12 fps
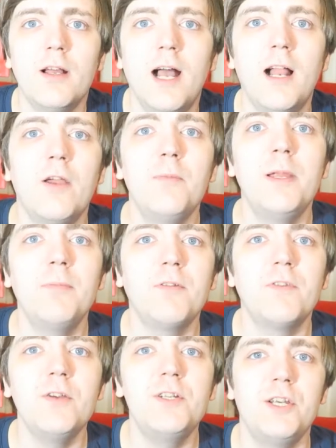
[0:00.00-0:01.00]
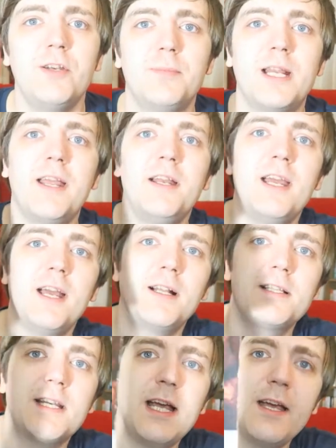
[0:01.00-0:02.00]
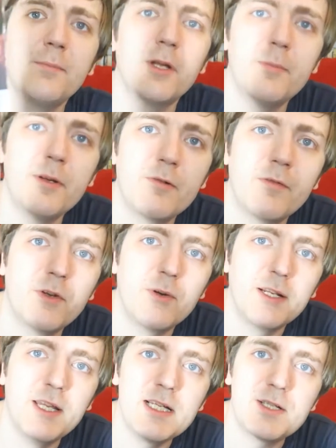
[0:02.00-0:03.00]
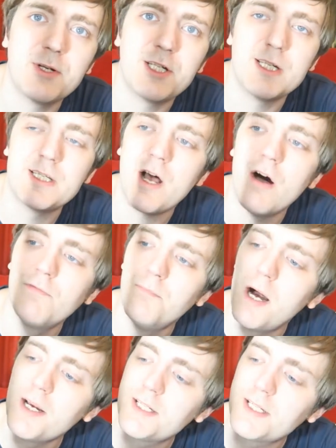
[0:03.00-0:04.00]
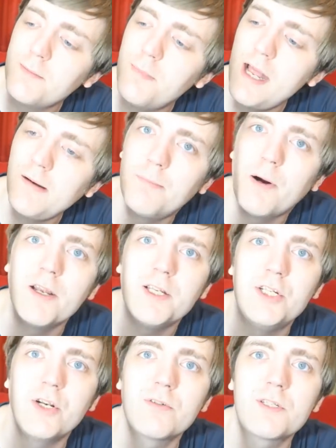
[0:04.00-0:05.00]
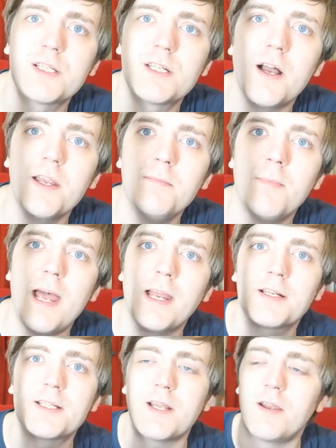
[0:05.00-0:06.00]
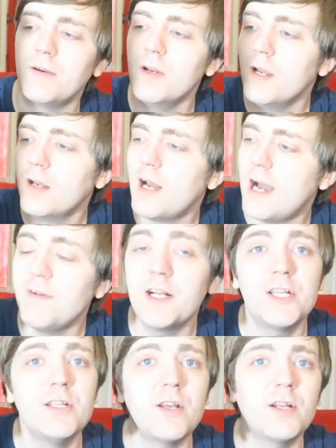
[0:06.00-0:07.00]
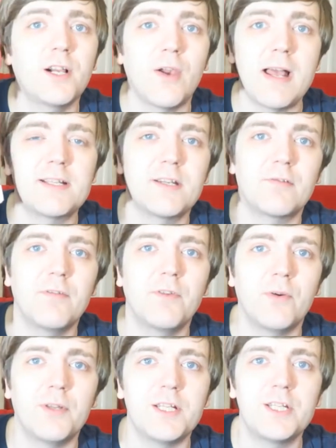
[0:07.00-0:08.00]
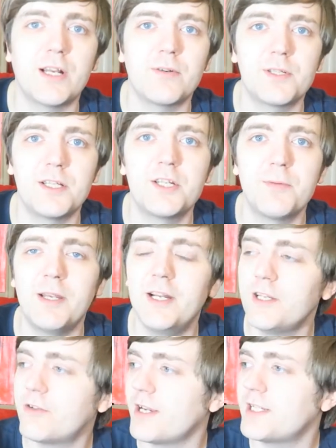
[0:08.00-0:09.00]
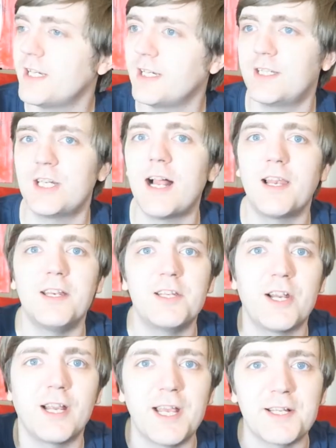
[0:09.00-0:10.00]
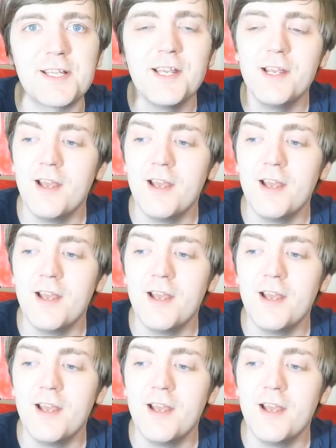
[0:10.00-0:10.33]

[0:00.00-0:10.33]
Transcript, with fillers: Hello people of YouTube, Dane here, and today I'm going to be reviewing this, which is Of Mice and Men by John Steinbeck. So, I haven't actually done a classic review on this channel, so this should be an interesting challenge, I guess.